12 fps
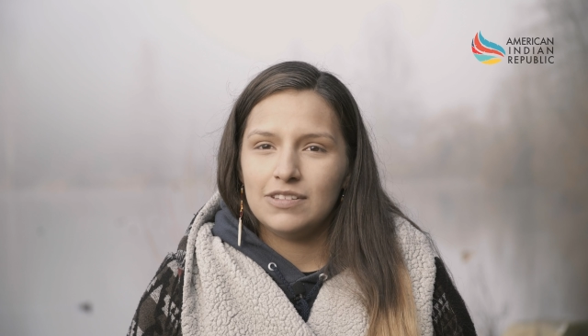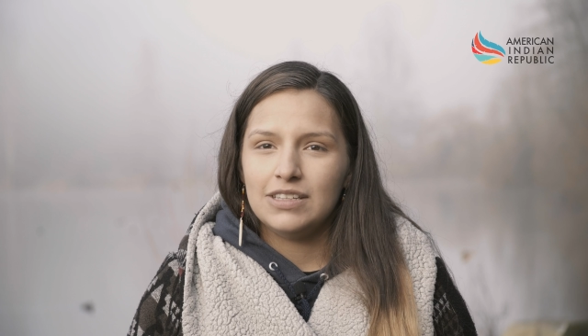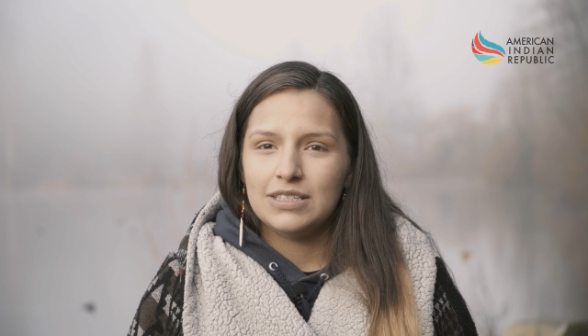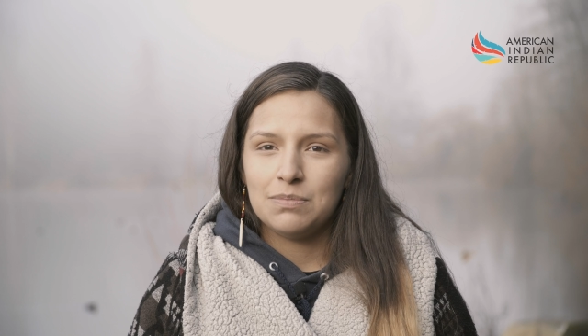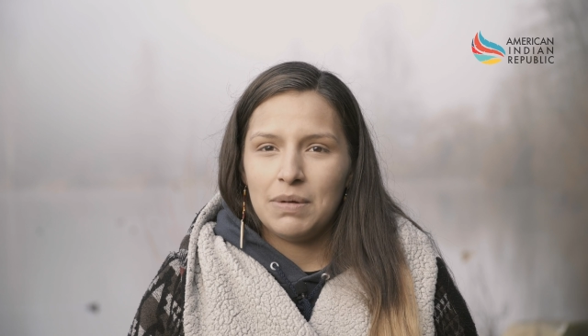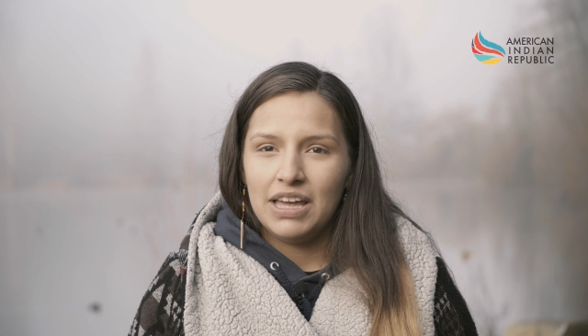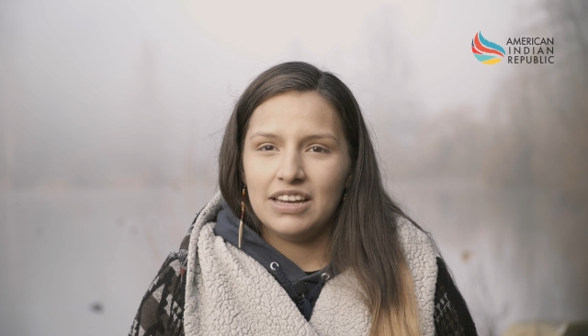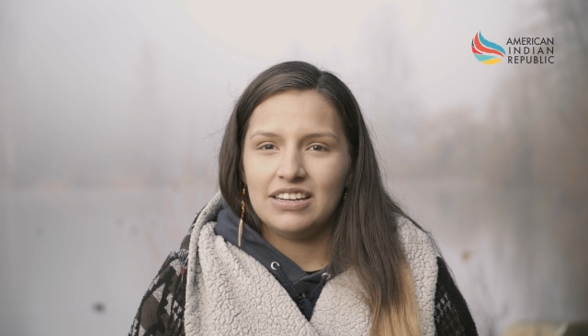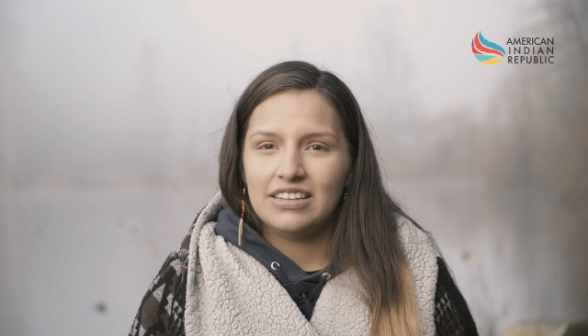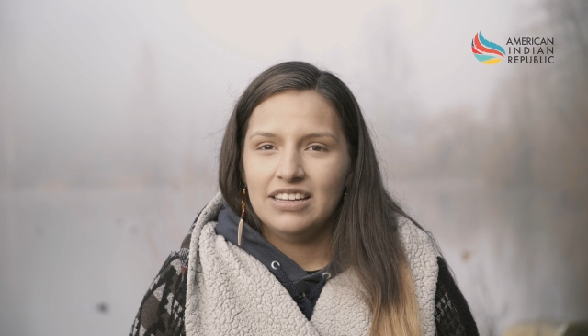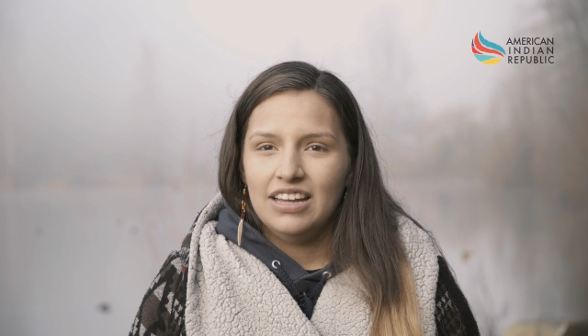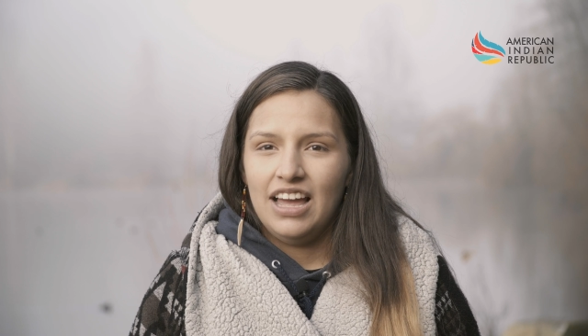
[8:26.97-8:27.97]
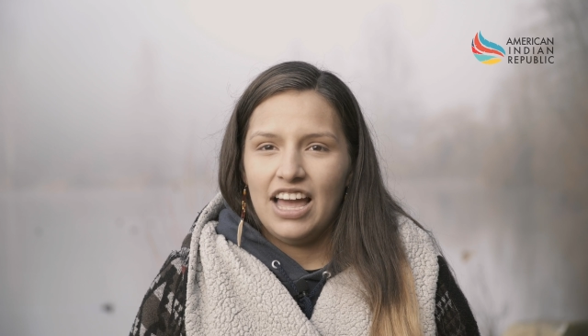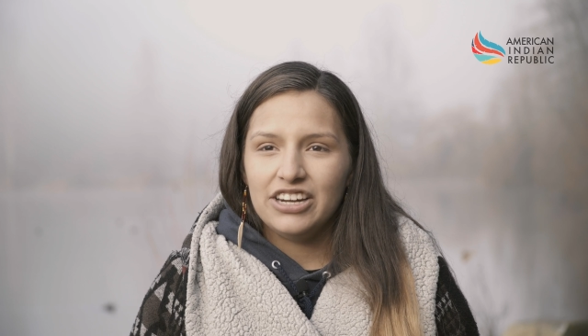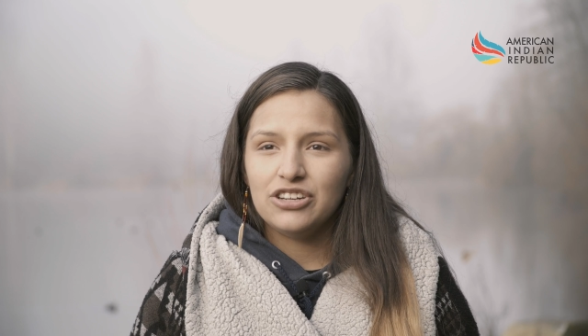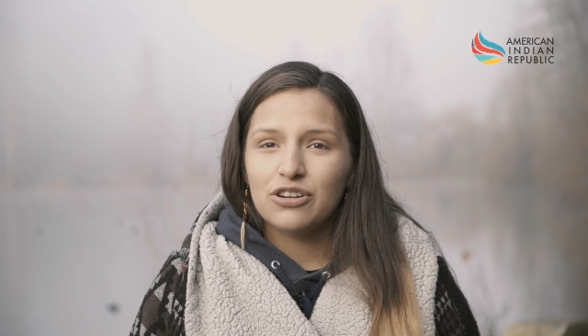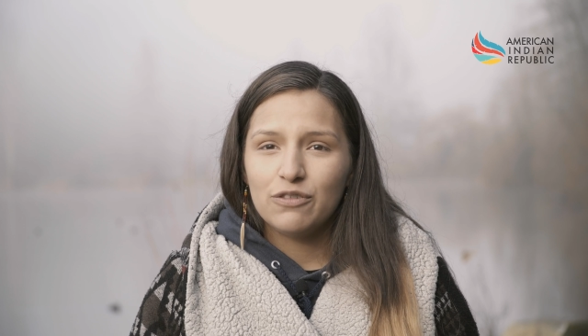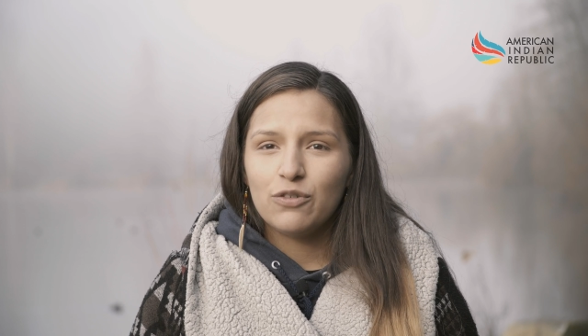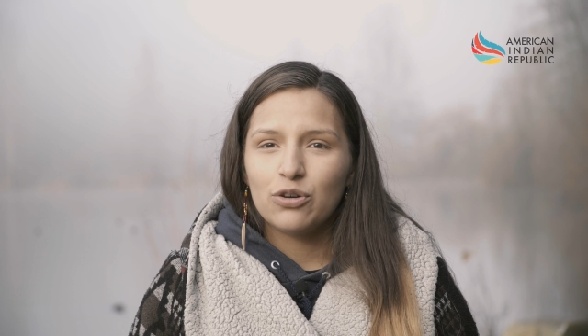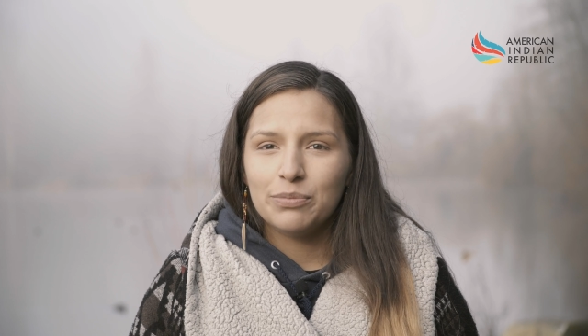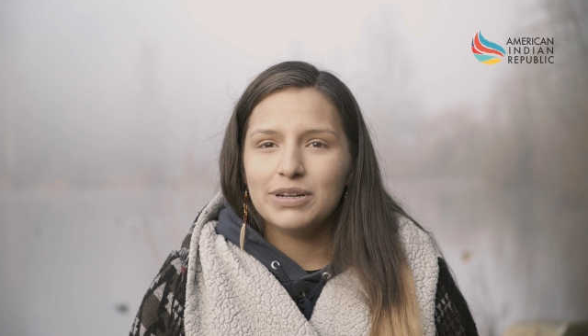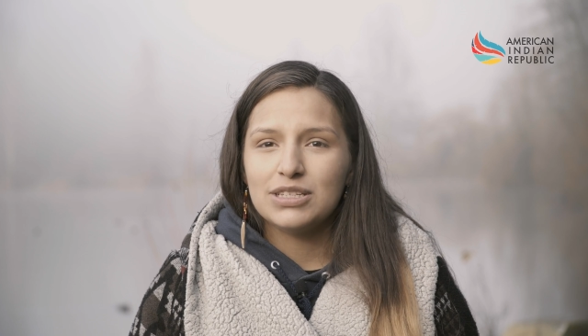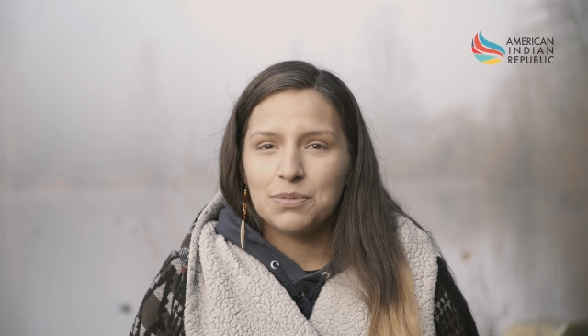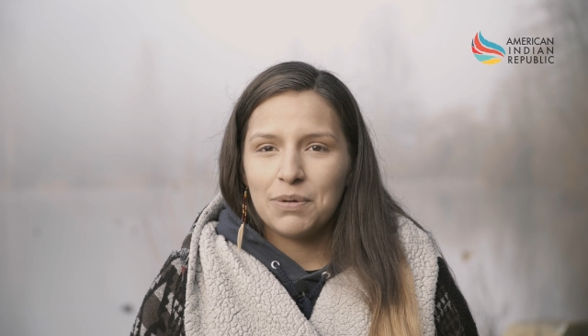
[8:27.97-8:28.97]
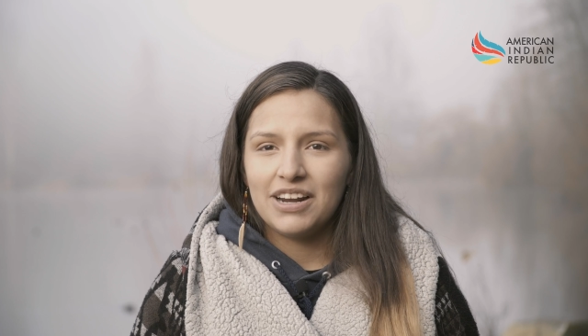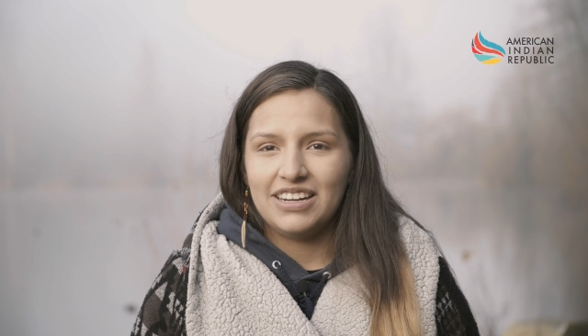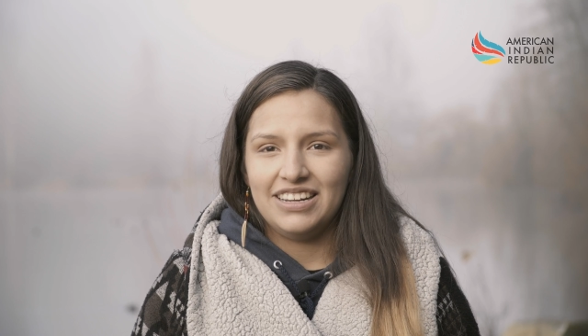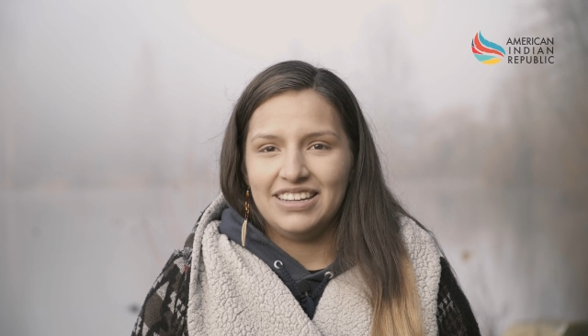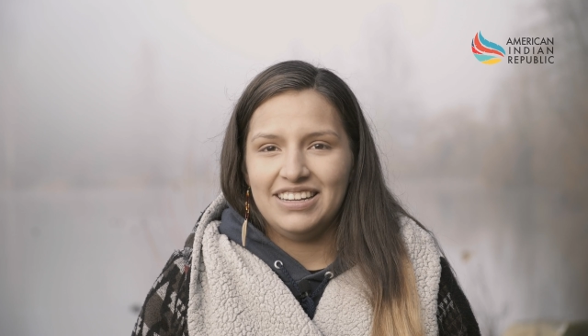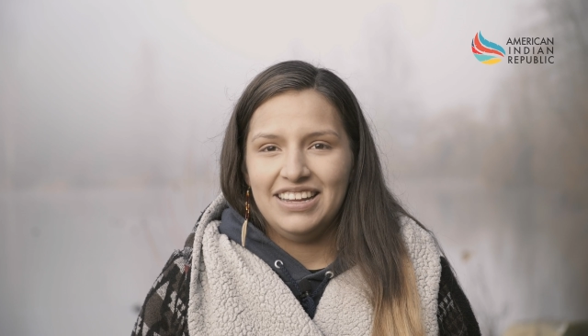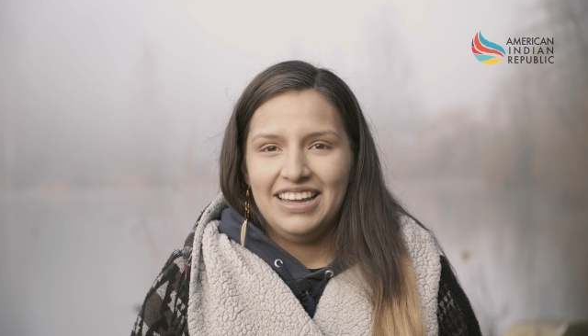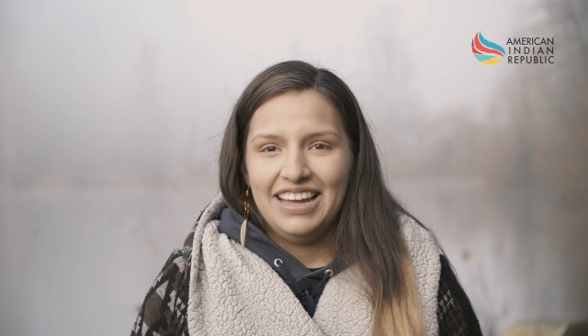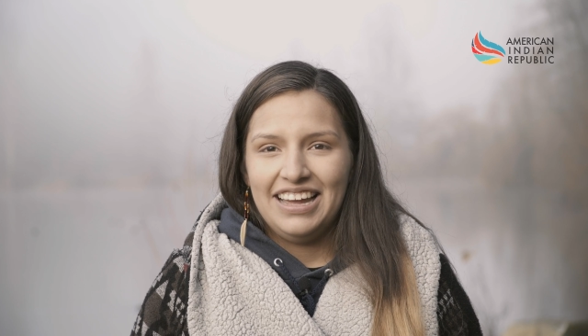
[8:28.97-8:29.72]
of these men and you're 4 months pregnant.